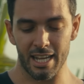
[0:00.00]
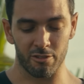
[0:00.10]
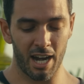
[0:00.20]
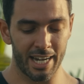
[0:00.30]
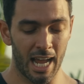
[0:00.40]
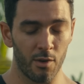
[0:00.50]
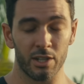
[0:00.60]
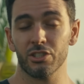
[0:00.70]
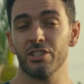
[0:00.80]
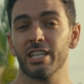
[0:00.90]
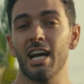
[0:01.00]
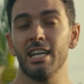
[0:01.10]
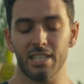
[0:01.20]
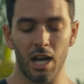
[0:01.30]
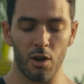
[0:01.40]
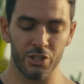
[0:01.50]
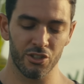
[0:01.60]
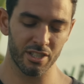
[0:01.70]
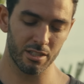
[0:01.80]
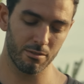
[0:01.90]
and right now I want to show you guys how I
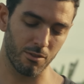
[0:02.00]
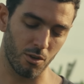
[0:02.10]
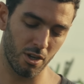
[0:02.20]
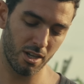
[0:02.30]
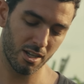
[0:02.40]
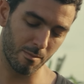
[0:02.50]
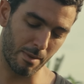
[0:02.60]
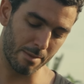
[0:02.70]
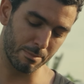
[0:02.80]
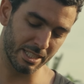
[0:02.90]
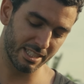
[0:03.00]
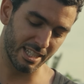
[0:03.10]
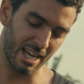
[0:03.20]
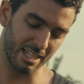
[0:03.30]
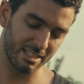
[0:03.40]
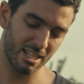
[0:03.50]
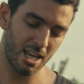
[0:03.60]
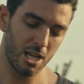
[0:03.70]
use it for my BTS.